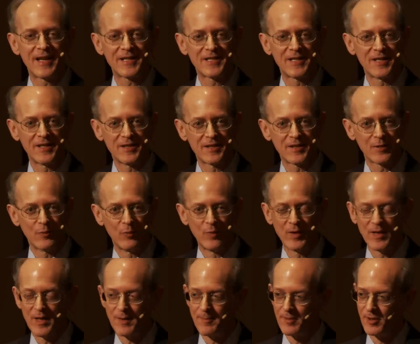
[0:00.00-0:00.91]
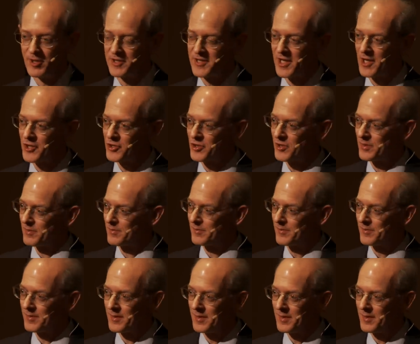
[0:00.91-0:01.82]
as his rehabilitation
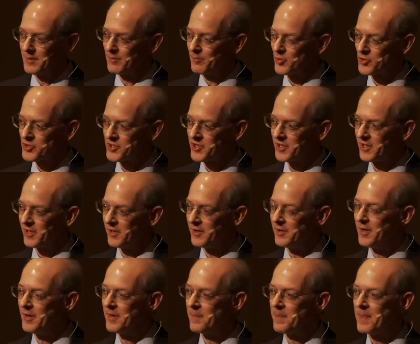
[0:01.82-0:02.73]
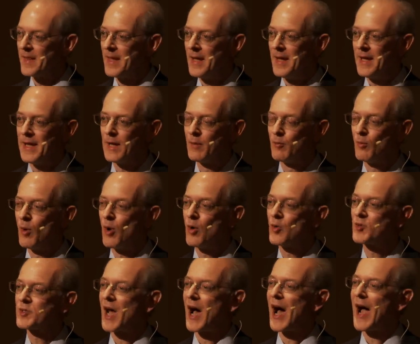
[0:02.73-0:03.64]
proceeded, he
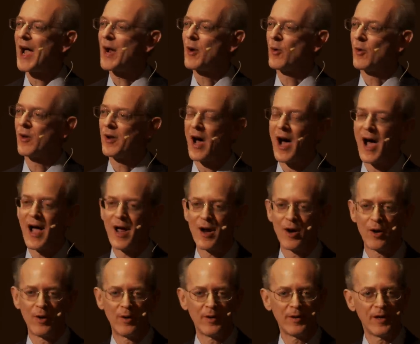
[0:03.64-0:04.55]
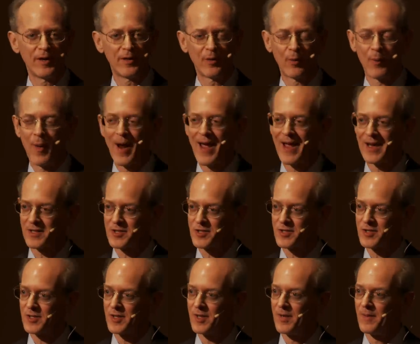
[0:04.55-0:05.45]
rose higher and higher in the
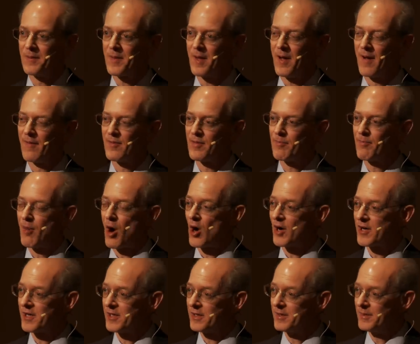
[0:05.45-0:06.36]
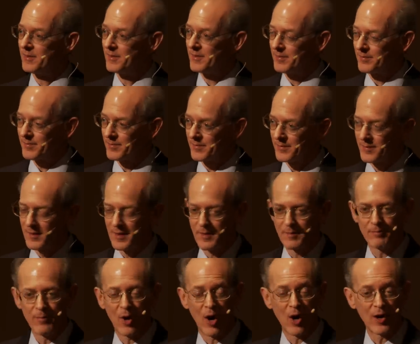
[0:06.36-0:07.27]
ranks of the party,
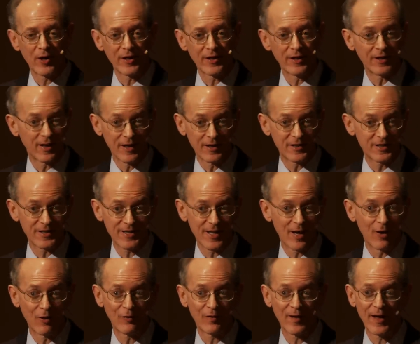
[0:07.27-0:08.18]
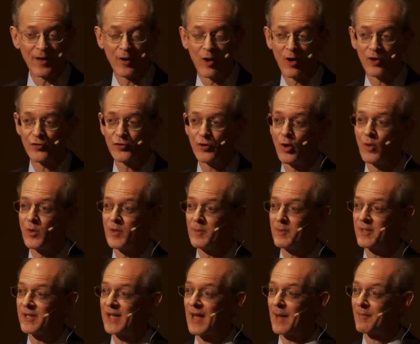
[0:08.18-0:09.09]
party itself, and also he
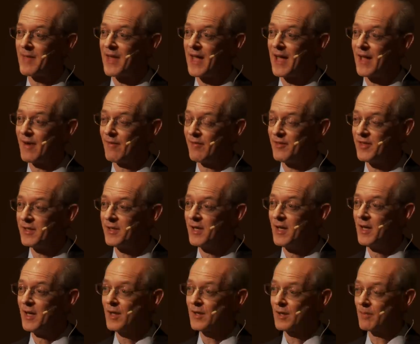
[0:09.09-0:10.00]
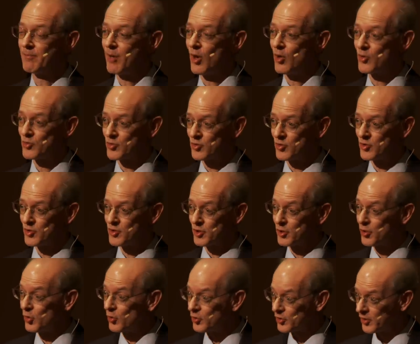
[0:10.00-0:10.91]
became the head of the Composers
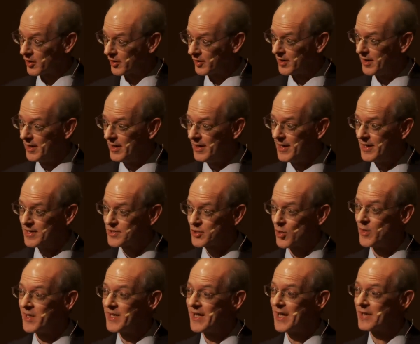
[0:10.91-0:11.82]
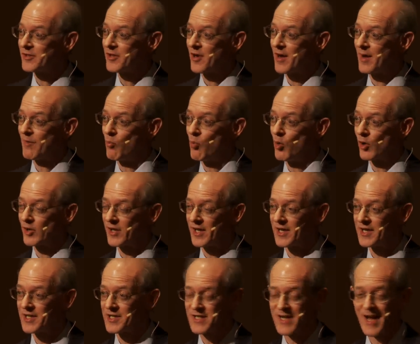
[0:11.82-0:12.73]
Union. So he ended up
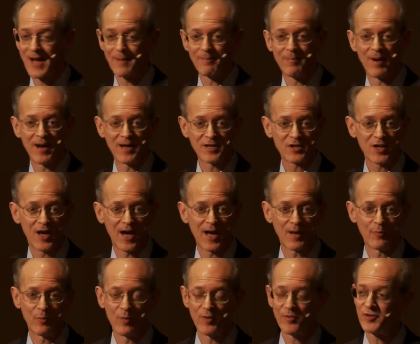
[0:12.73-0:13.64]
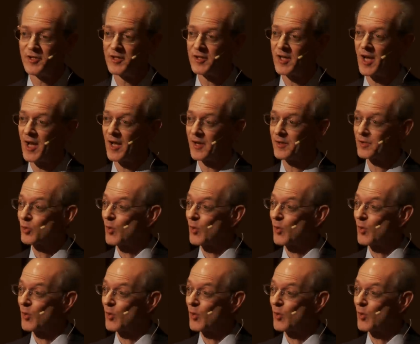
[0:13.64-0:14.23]
working side by side with Tikhon